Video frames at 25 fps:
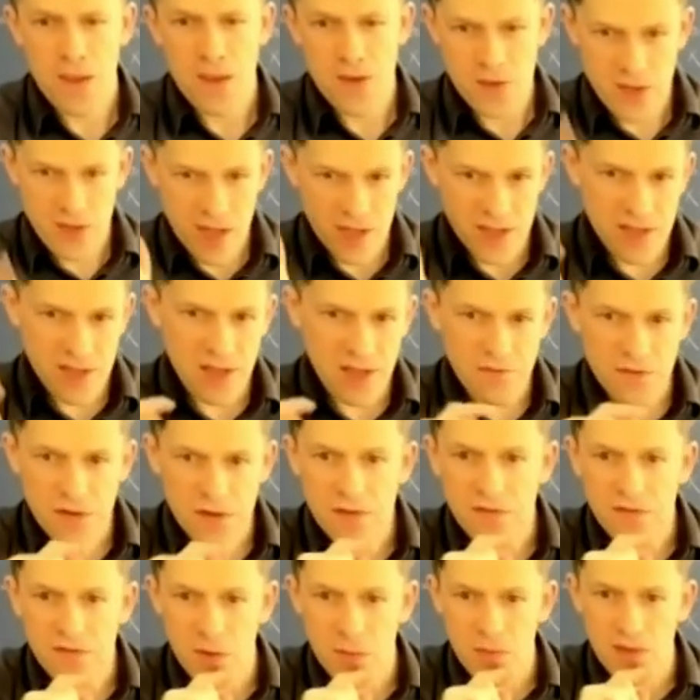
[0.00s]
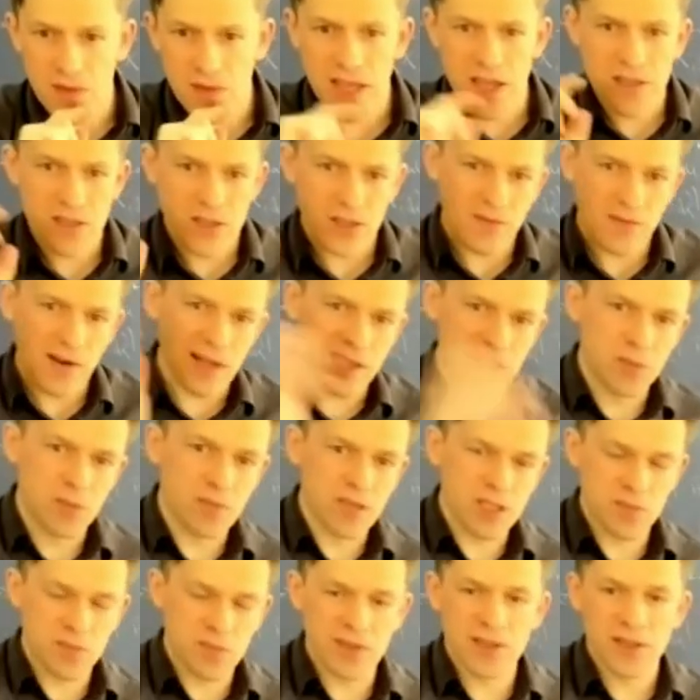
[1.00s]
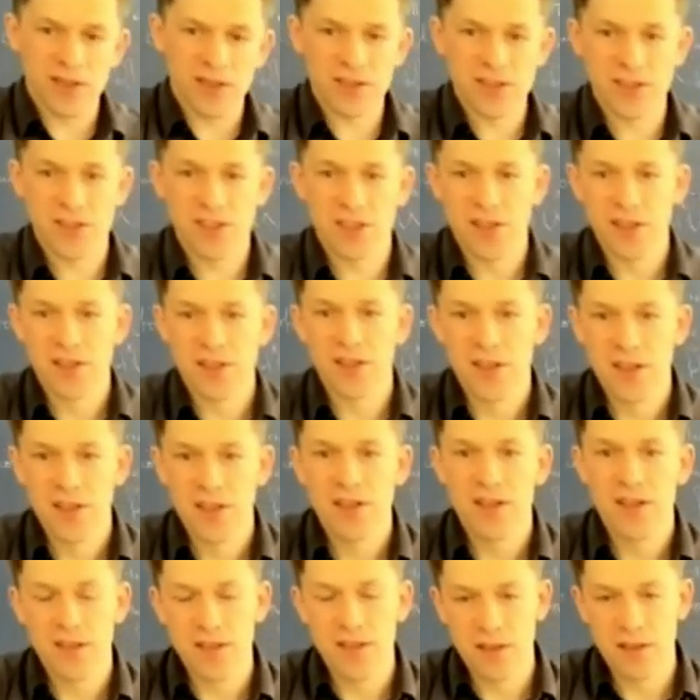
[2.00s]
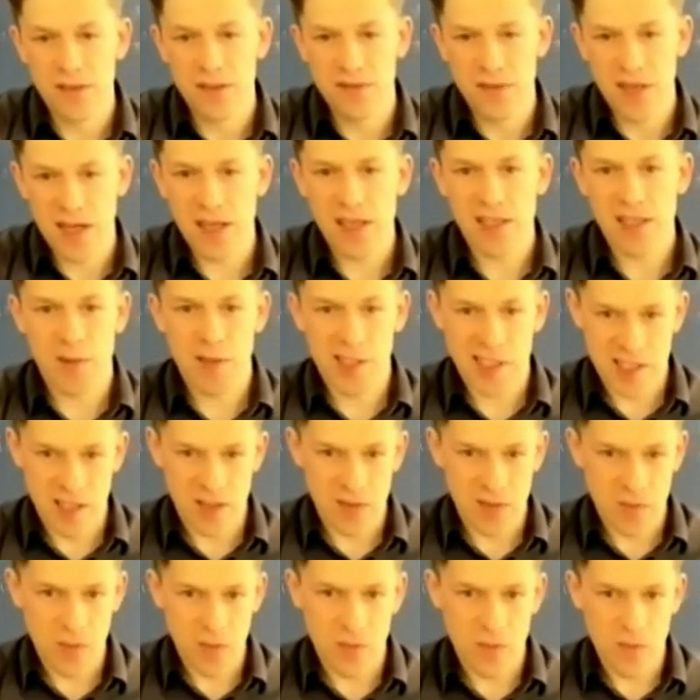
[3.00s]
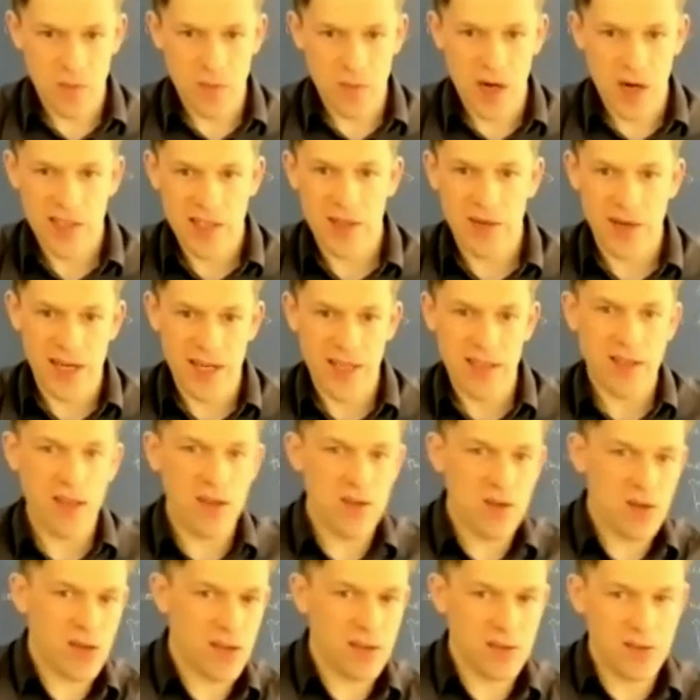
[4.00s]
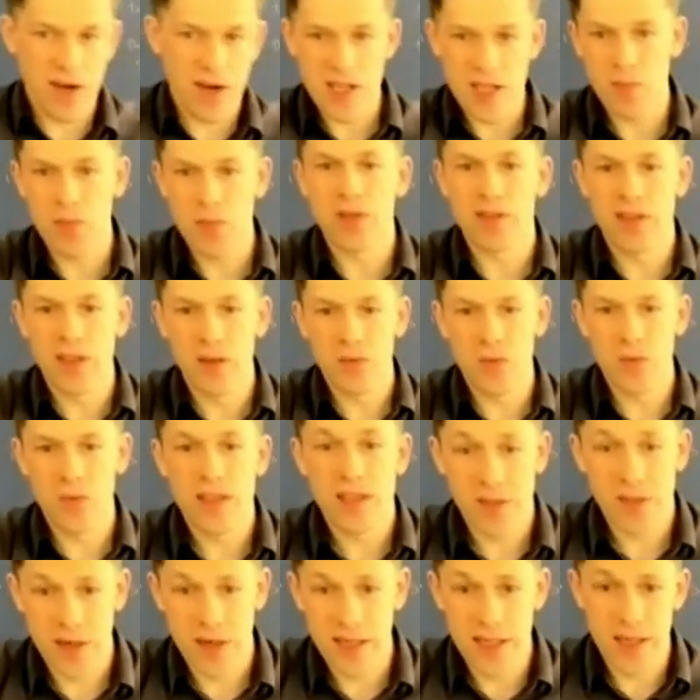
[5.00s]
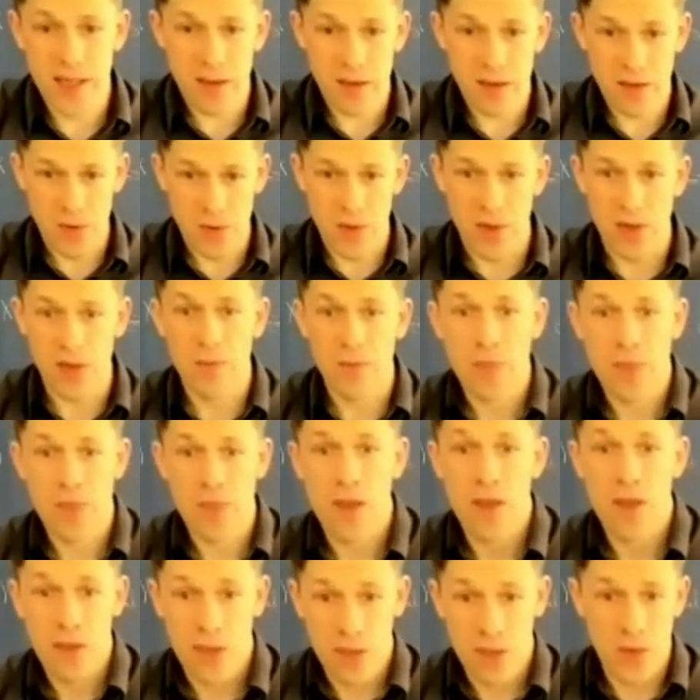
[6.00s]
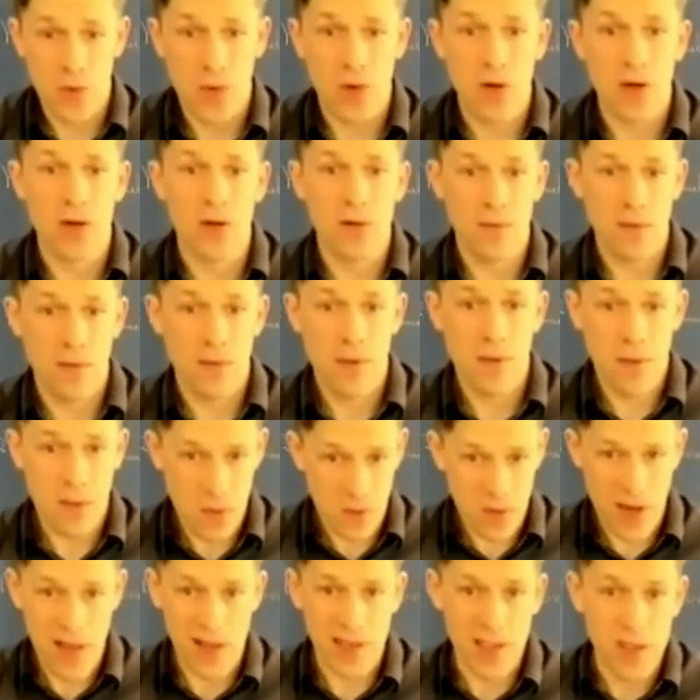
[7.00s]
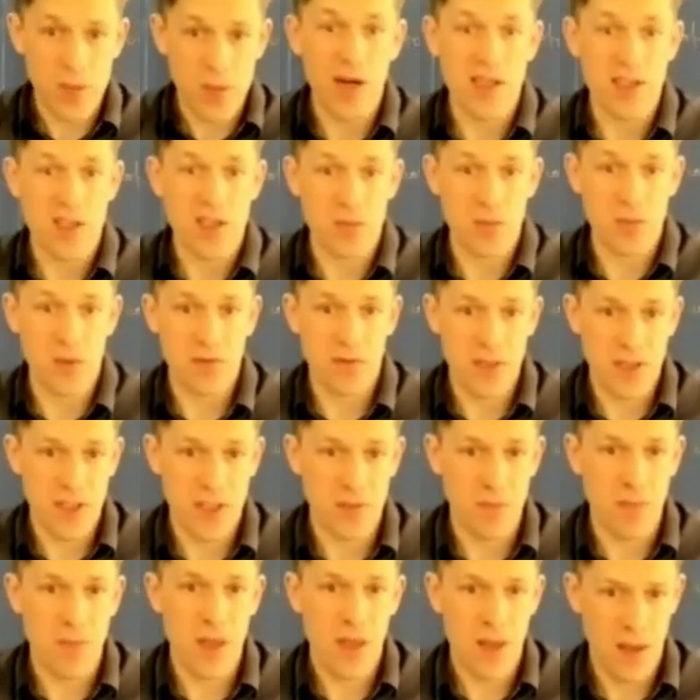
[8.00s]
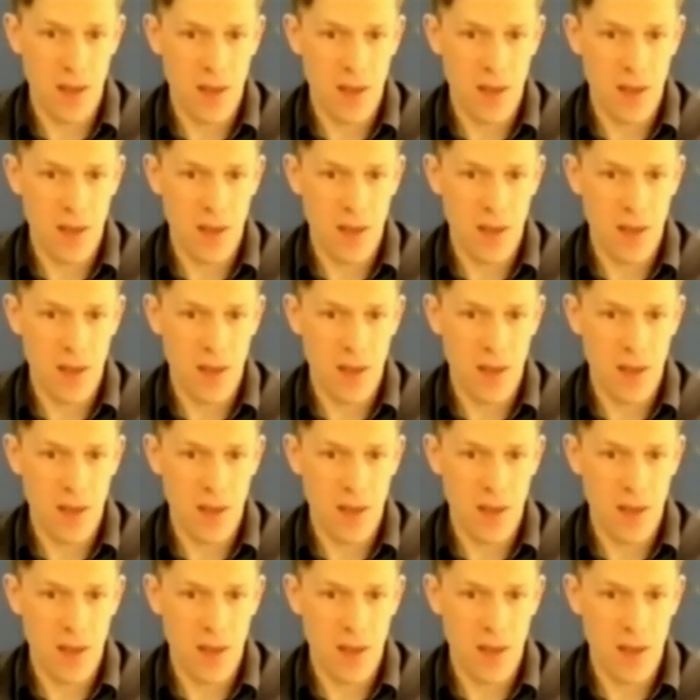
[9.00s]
So that's different from the case of algebras because you know if an algebra is in weight gradient, then you can transport that weight gradient to a to a to an algebra isomorphism.